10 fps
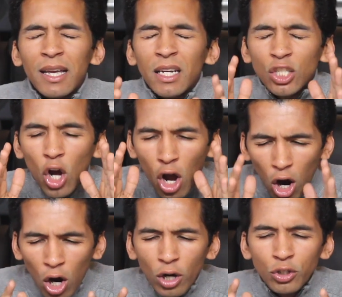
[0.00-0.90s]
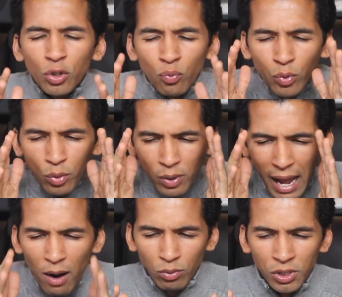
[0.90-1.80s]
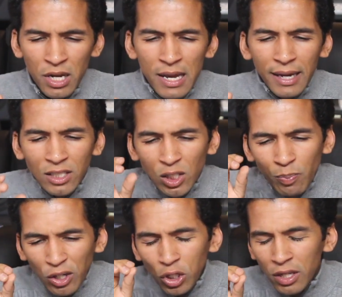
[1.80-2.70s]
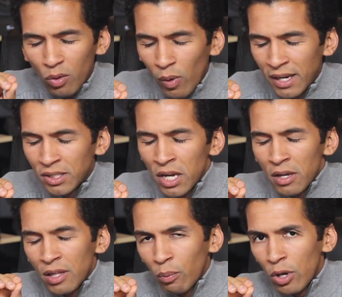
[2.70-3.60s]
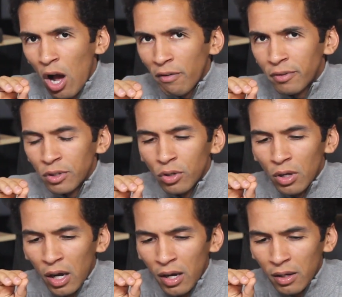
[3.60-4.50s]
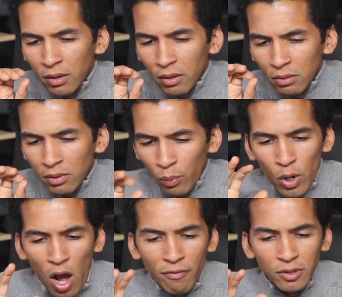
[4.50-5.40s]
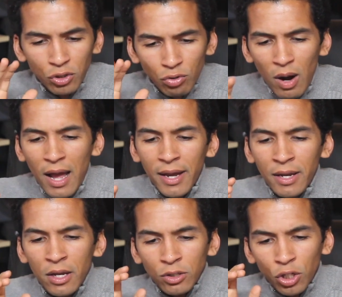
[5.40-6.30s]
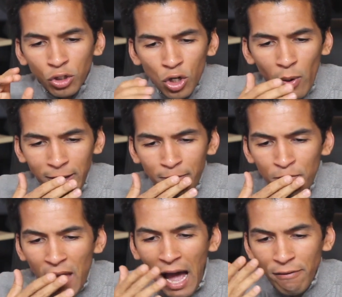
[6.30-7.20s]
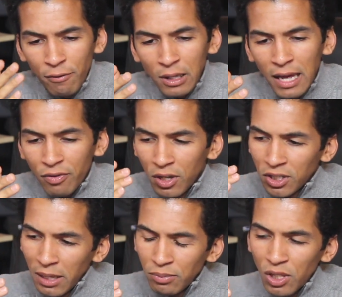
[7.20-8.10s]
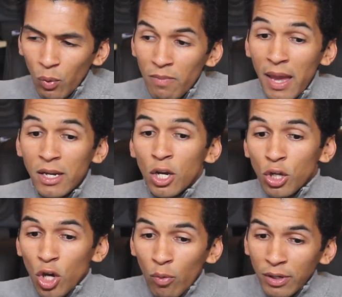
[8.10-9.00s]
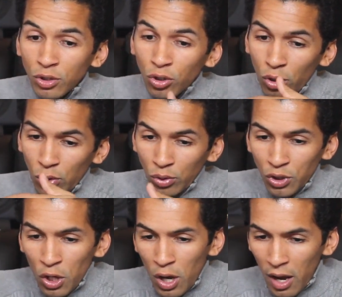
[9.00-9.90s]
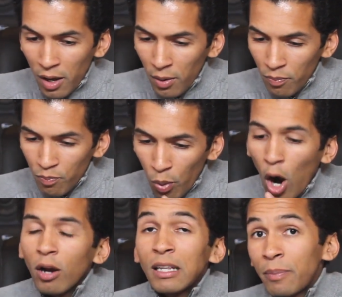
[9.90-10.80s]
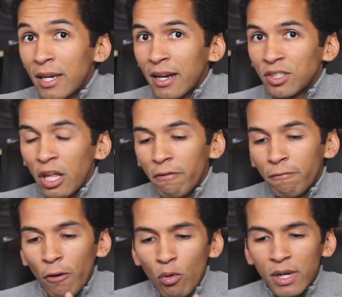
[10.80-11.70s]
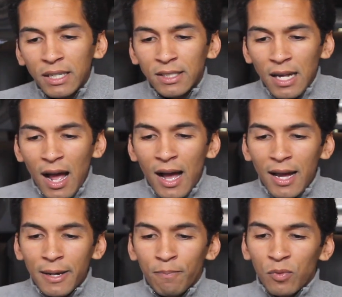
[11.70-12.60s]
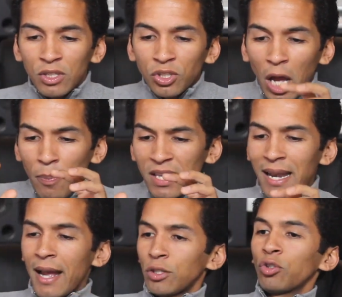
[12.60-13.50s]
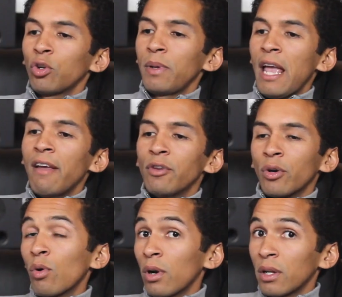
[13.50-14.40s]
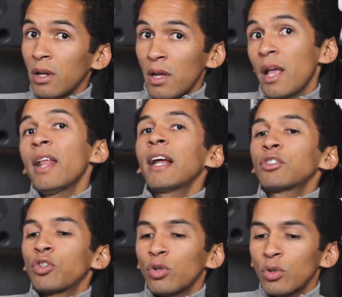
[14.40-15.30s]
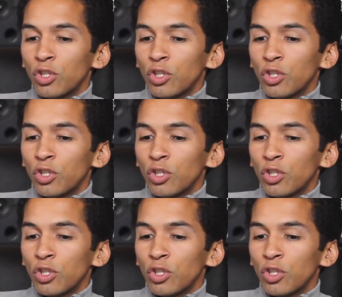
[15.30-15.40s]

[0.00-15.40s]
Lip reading: It is hard to root out, especially the ways that we often try to do it. I feel like the attempts that we make go in circles, partly because they focus on stopping an external behavior or an external